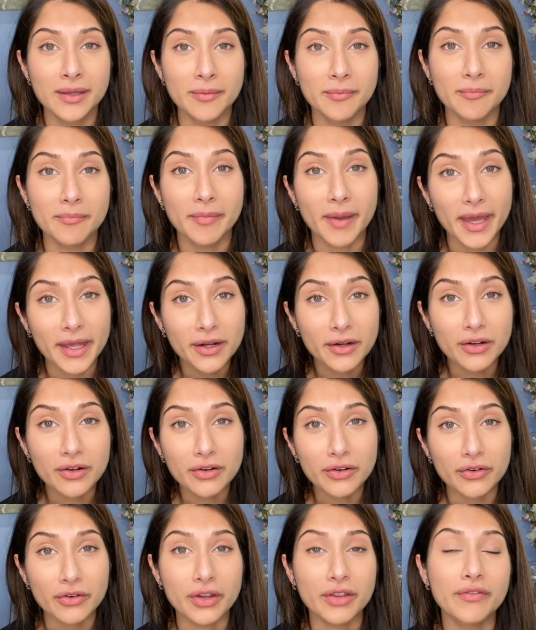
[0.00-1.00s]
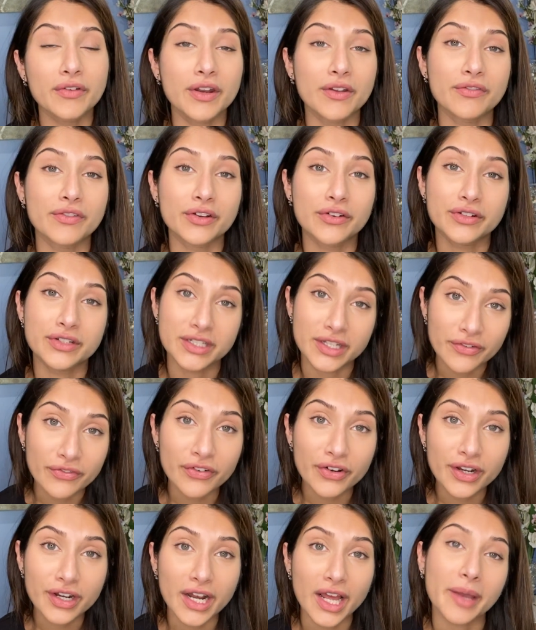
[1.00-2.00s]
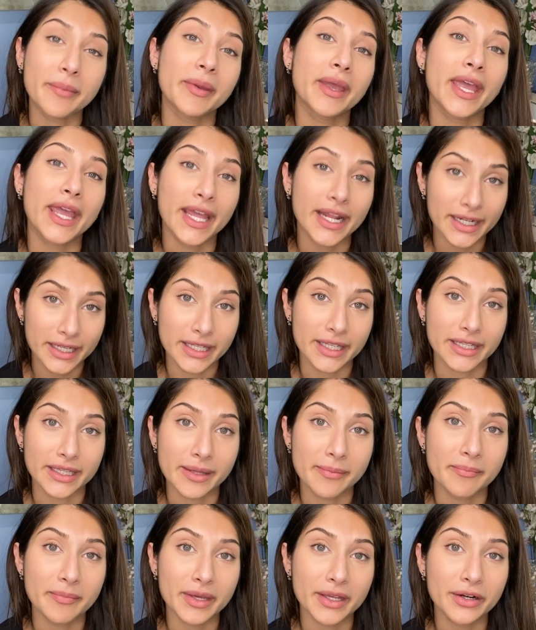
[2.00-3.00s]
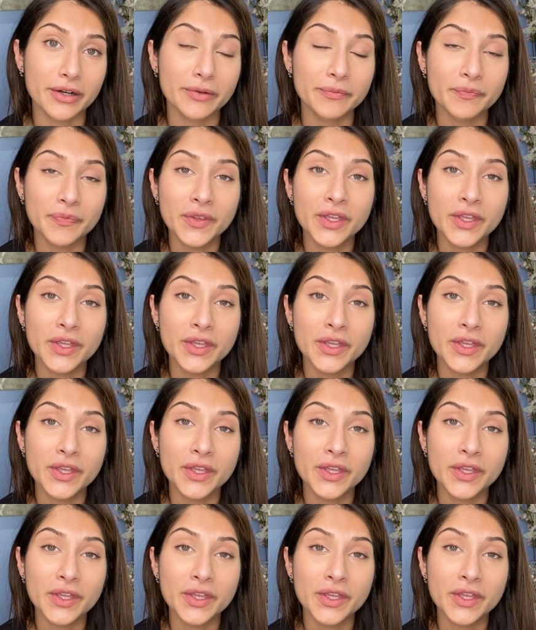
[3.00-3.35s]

better, or even if they're different, I'm handling them better.